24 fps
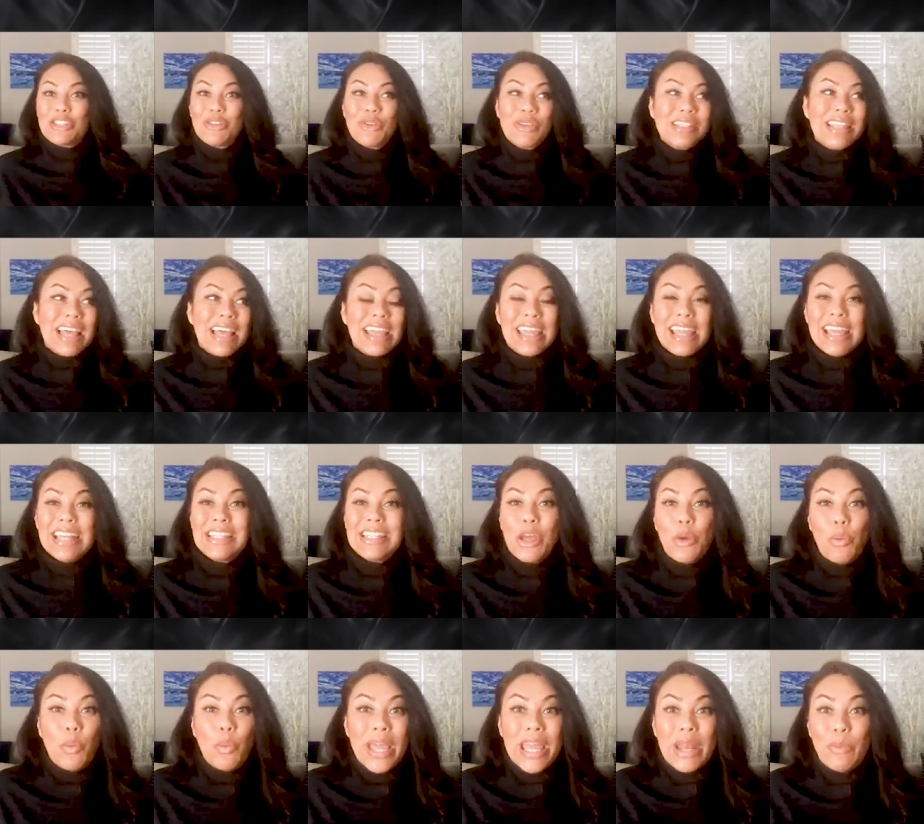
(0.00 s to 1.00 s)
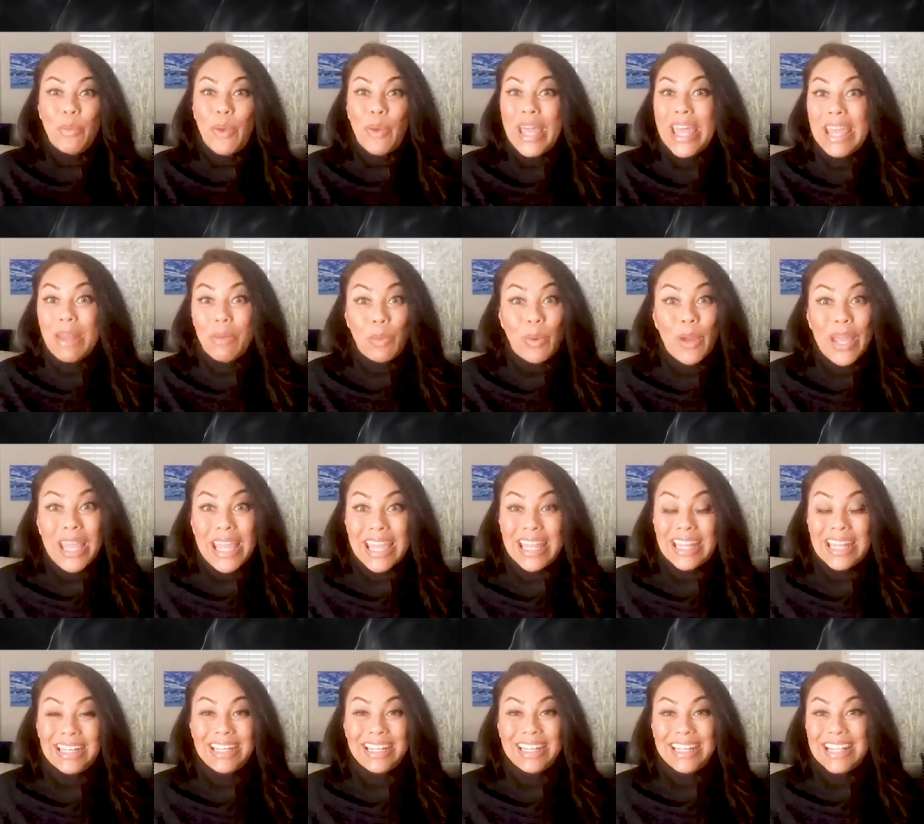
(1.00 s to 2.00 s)
So it's like it's a
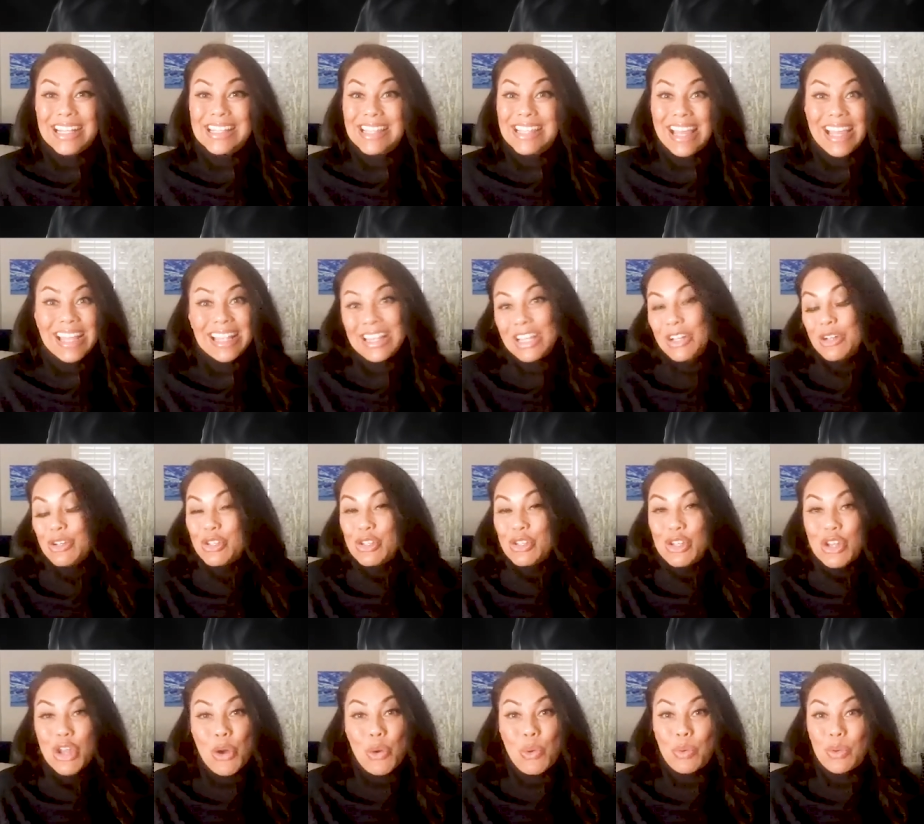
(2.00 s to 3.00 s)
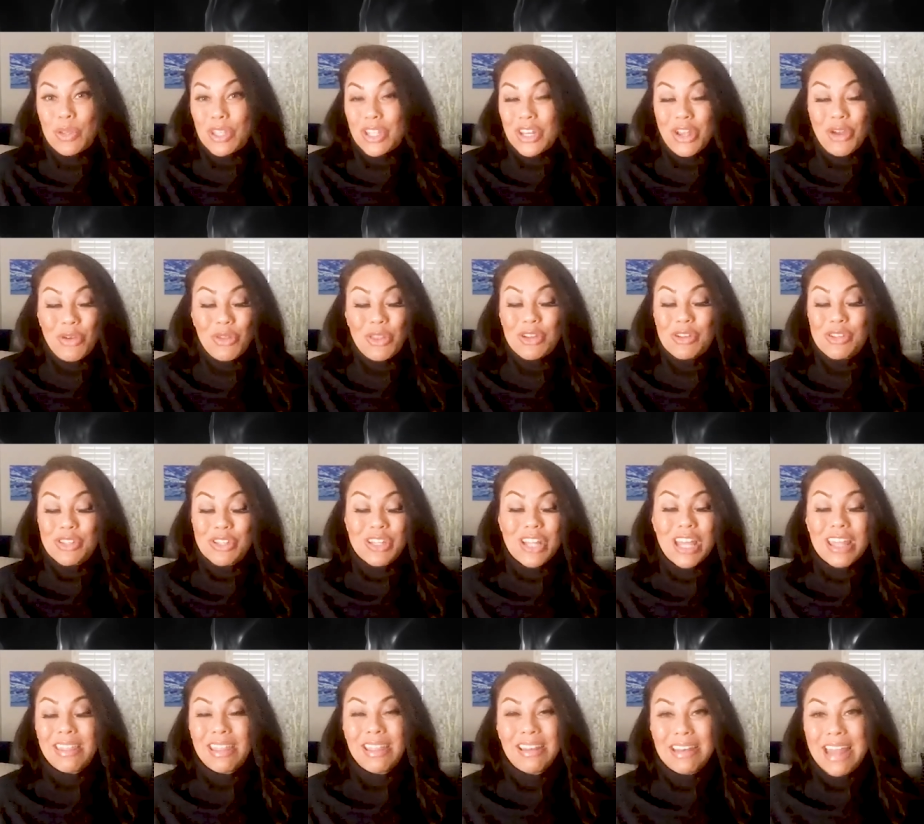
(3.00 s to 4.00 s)
win-win-win. It's like there's no, you know, there's
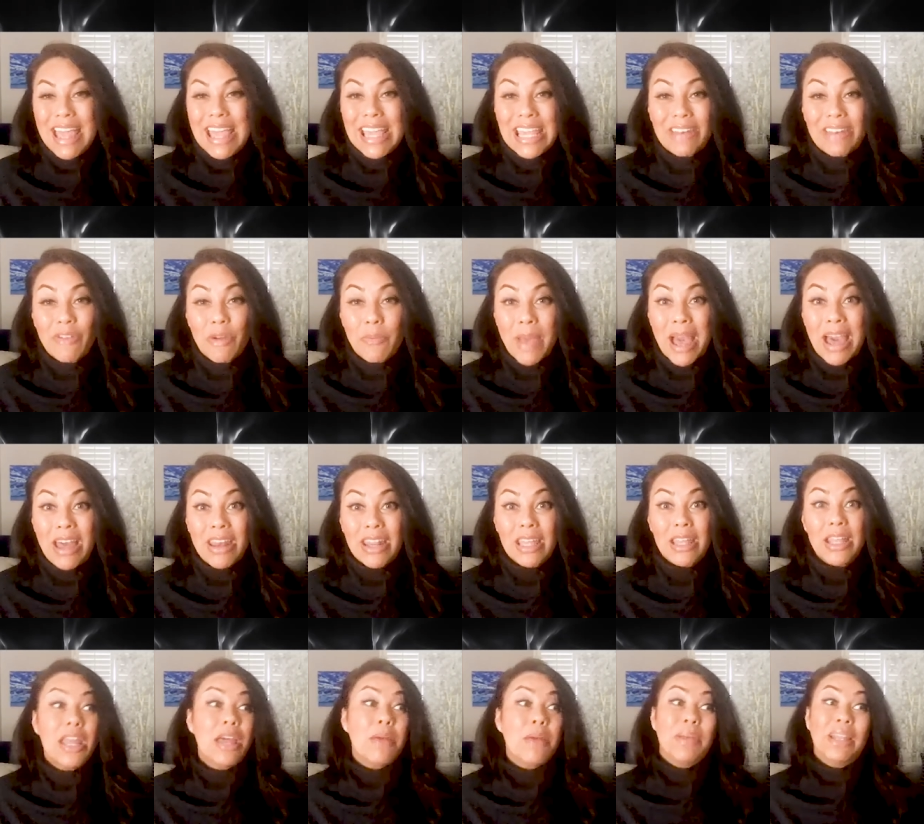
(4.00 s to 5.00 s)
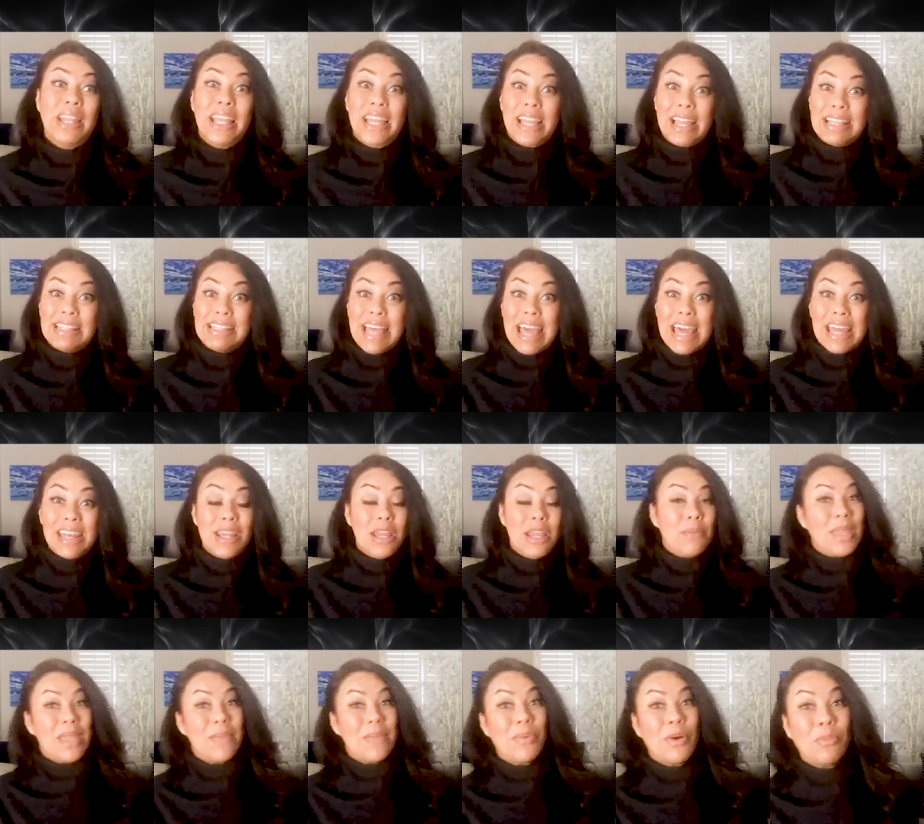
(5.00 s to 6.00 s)
nothing negative about it. But like I said,
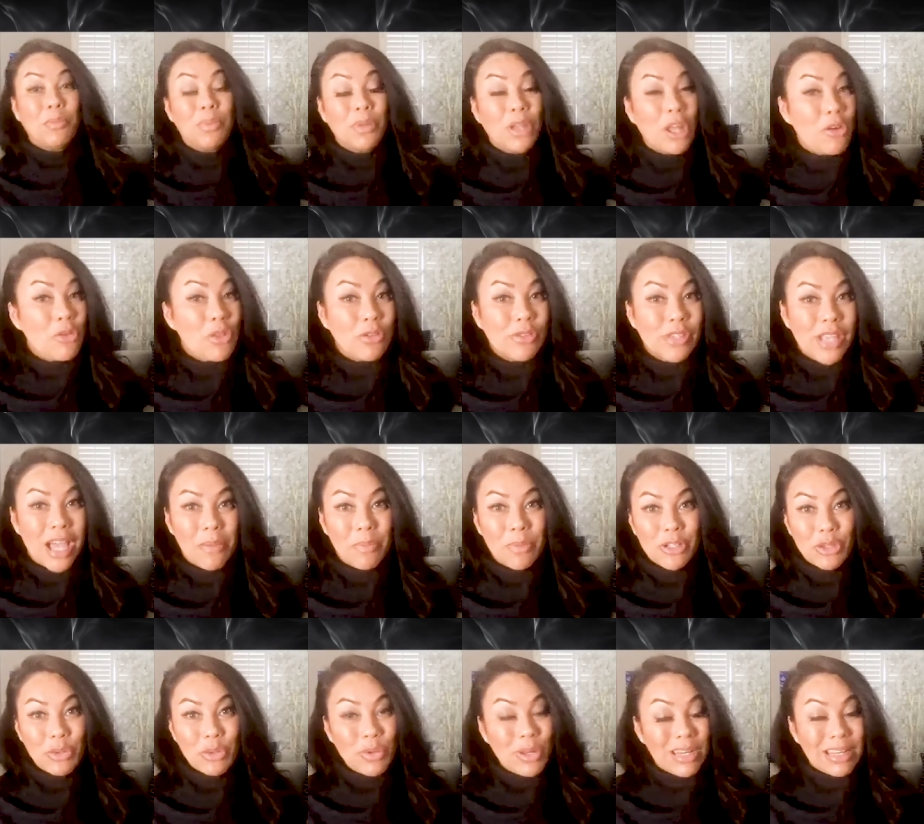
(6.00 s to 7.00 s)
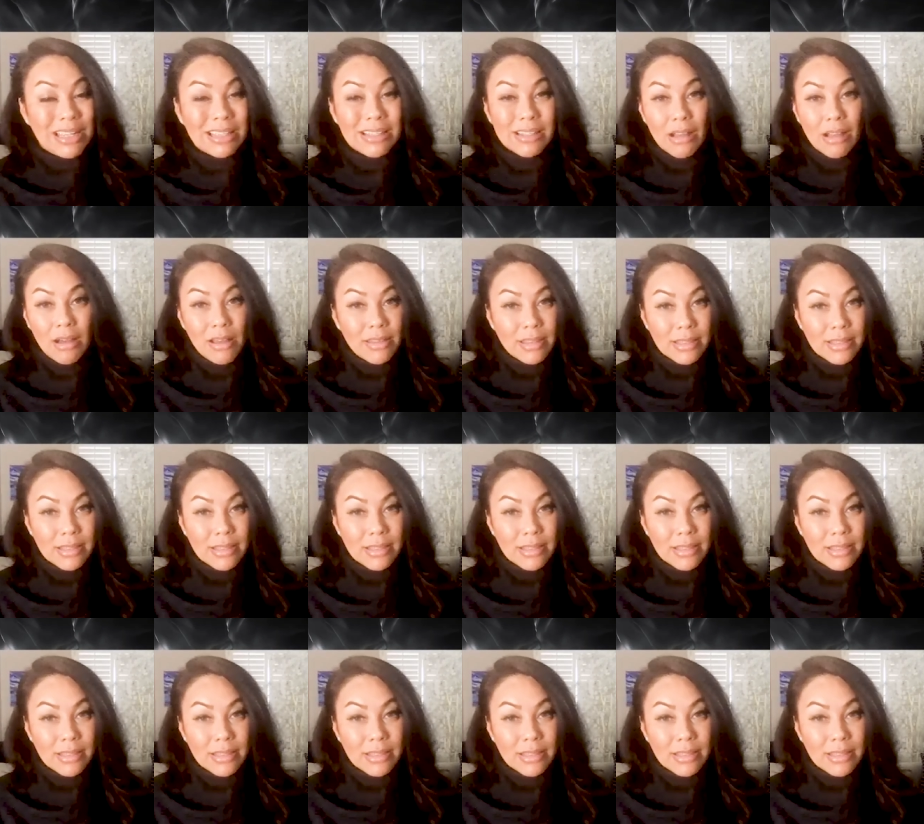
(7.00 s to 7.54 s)
people blow those opportunities all the